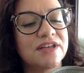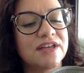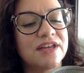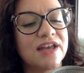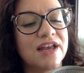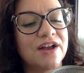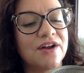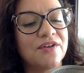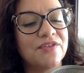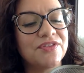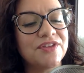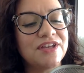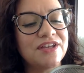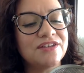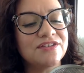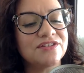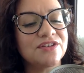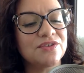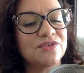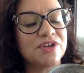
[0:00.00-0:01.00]

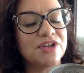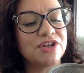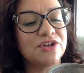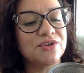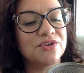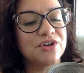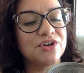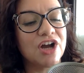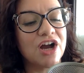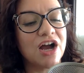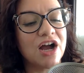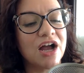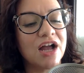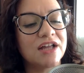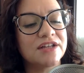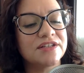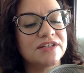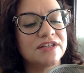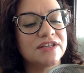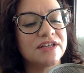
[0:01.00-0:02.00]
healthy so that you're
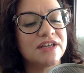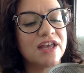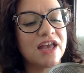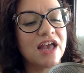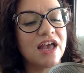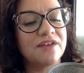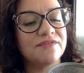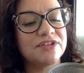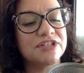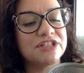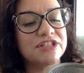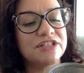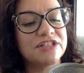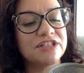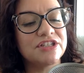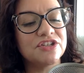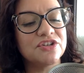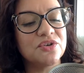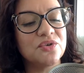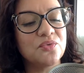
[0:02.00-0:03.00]
not having to
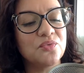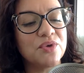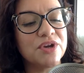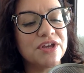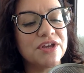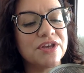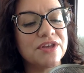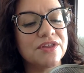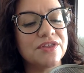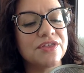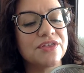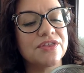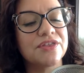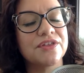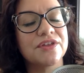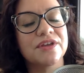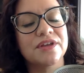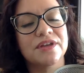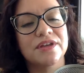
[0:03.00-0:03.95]
deal with